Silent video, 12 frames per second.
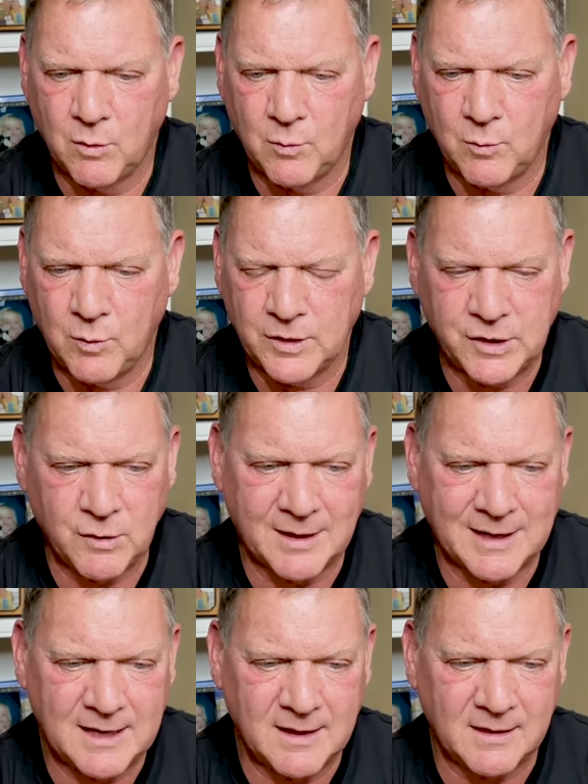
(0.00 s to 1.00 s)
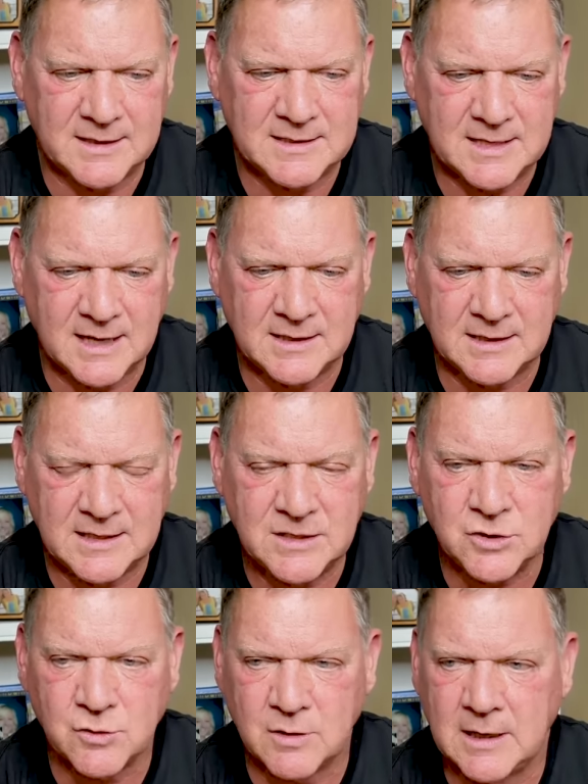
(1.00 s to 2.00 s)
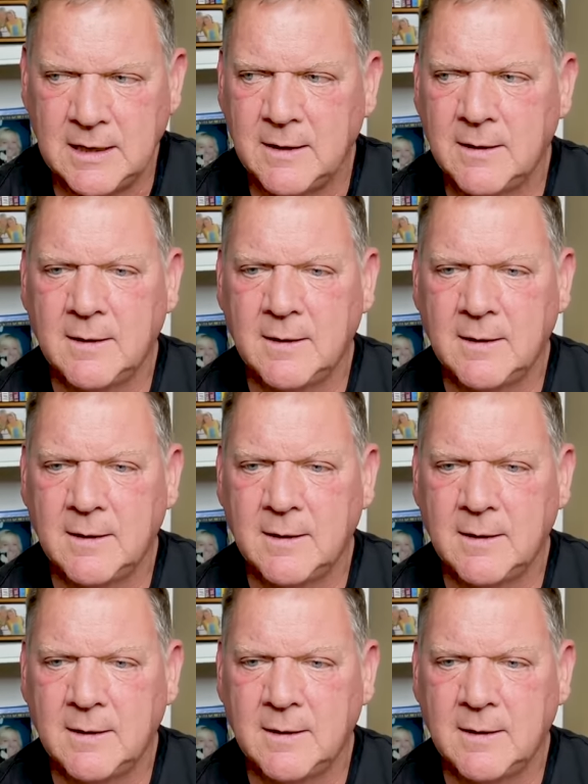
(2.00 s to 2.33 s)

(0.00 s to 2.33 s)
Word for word: with your Achilles tendon injury